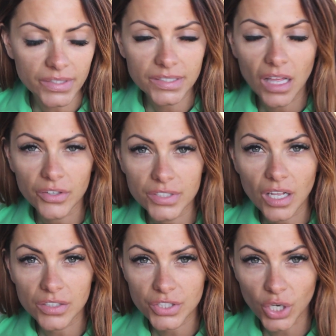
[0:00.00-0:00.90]
This color is
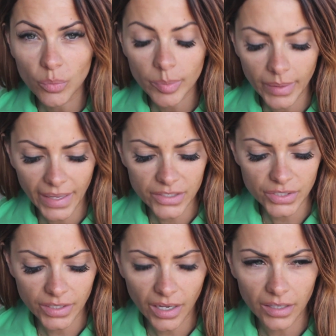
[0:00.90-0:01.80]
called Taupe, but I
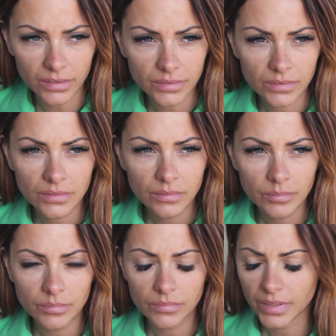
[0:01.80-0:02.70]
actually got
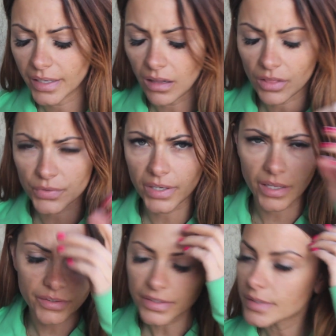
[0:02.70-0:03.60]
like all three
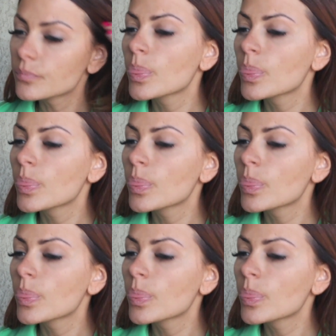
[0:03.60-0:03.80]
colors.